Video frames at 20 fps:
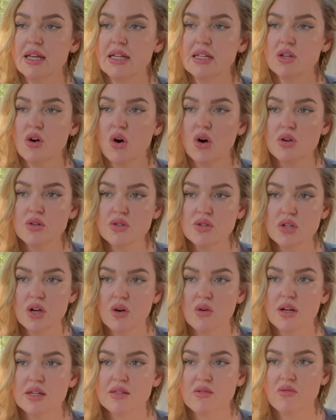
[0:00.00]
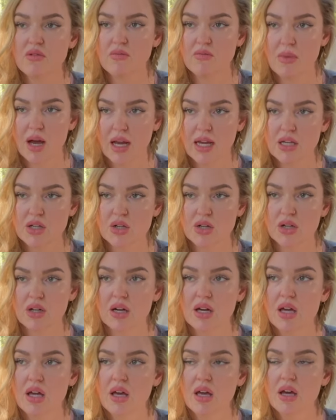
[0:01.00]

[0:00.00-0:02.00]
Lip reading: It also is a reminder